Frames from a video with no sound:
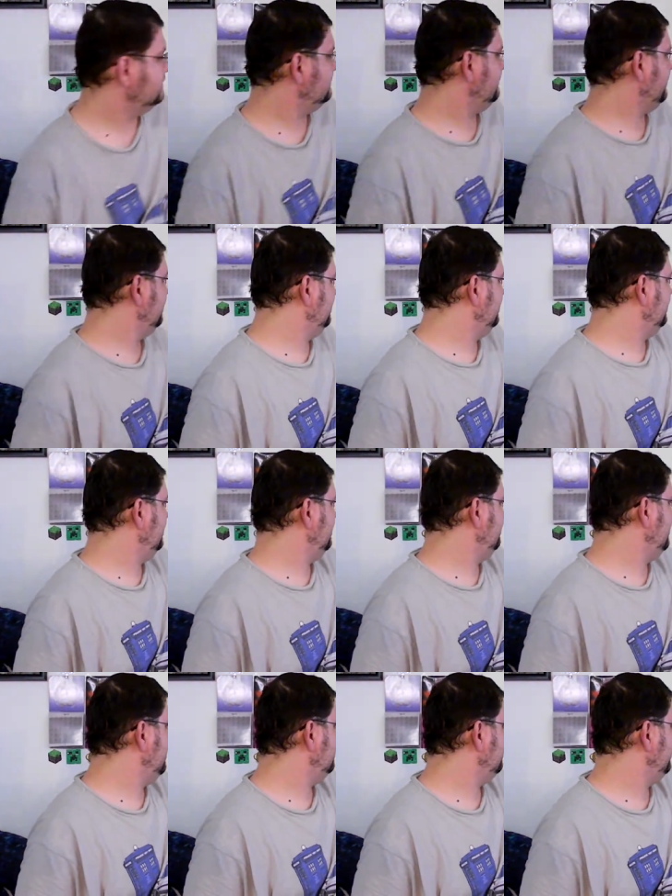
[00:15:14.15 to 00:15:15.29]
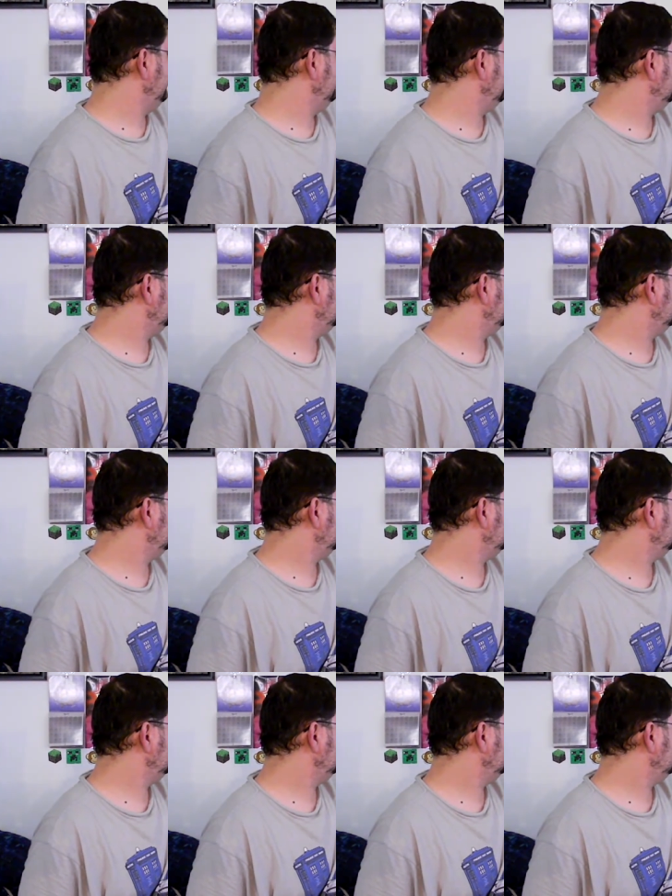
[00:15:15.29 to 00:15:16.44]
It's an amalgamated uh,
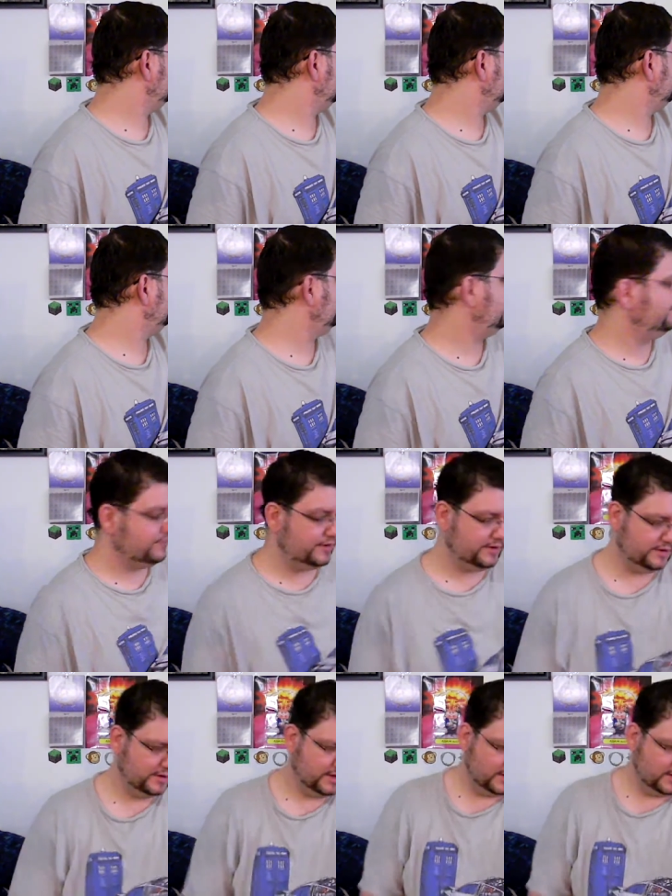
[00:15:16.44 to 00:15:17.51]
you know thing for you.